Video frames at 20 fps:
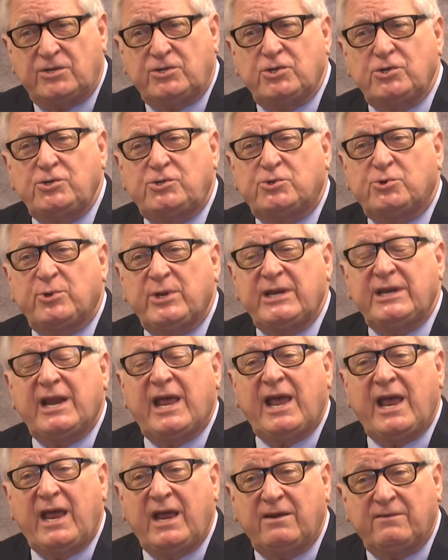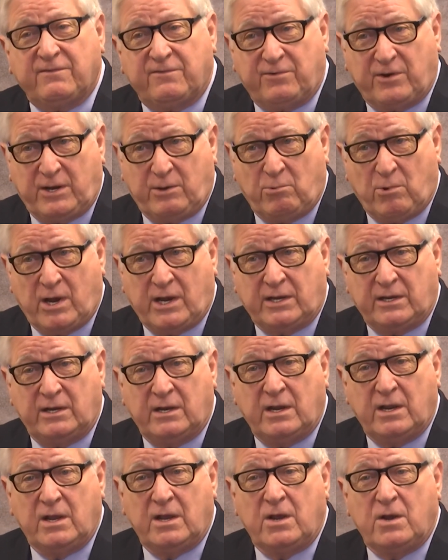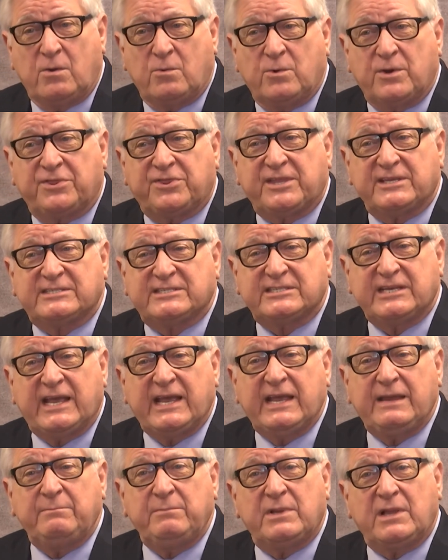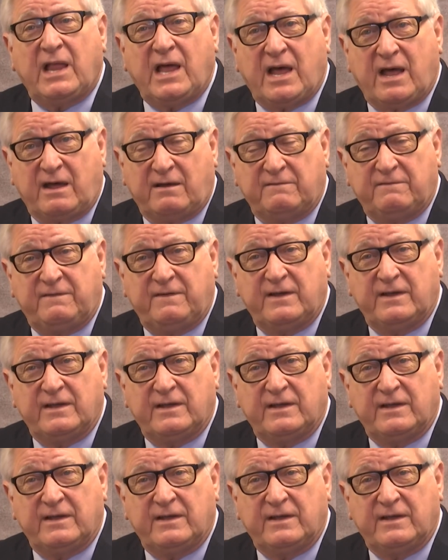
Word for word: to treat everyone with the same love